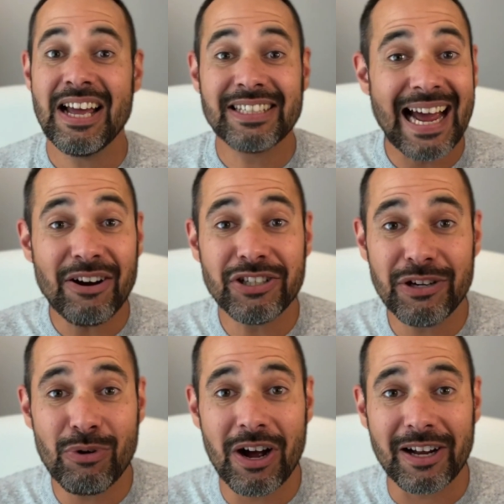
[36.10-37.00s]
So how does
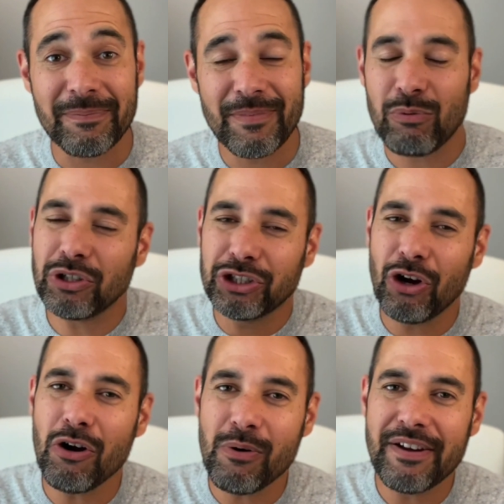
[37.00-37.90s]
it work? Well,
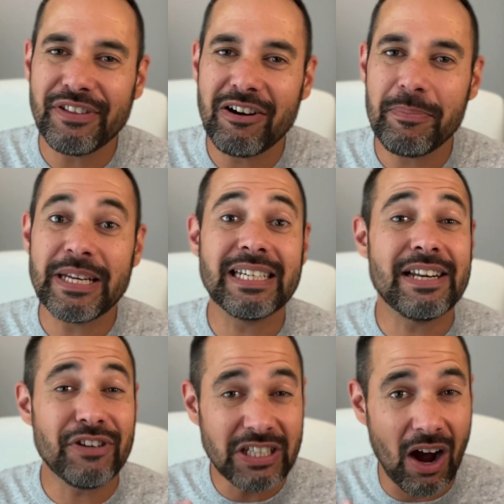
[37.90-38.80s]
shockwave therapy
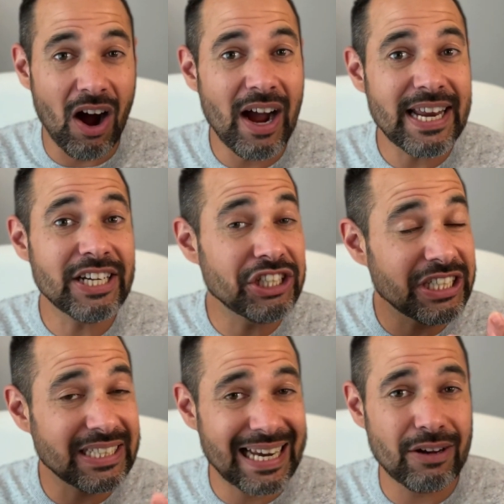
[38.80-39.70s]
delivers high energy
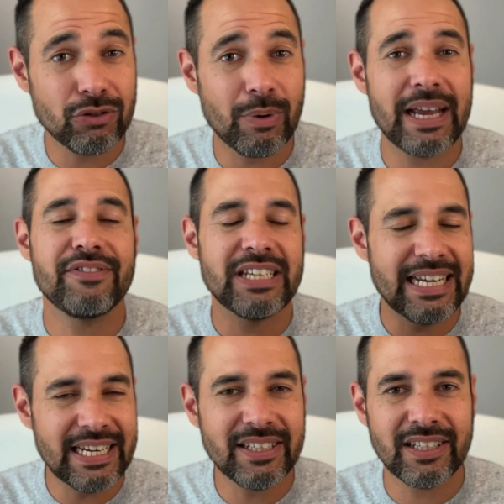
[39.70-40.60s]
sound waves
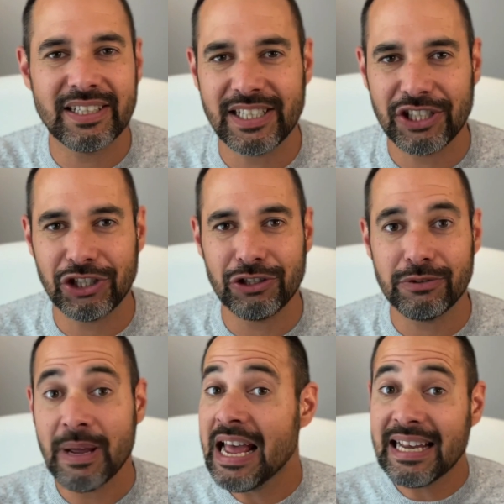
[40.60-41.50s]
into the
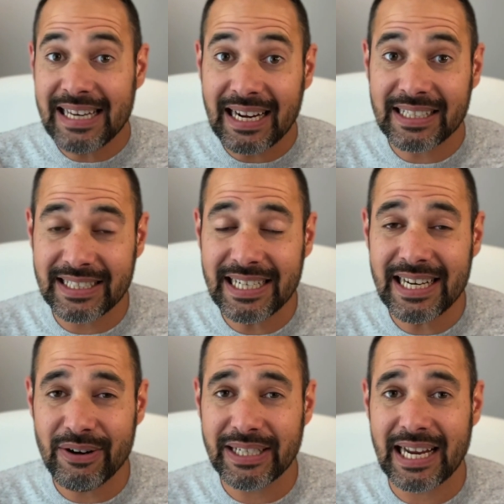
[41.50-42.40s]
tissues.
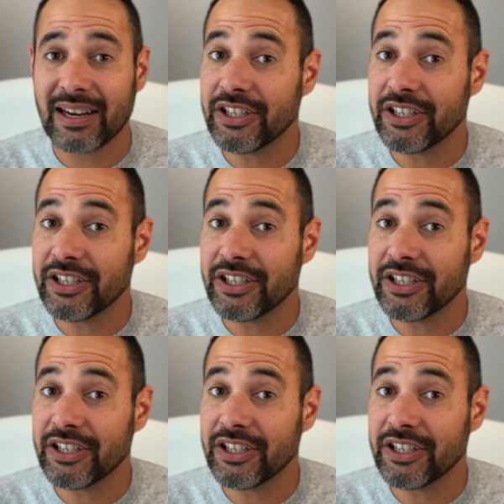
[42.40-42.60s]
D'Agostino et al.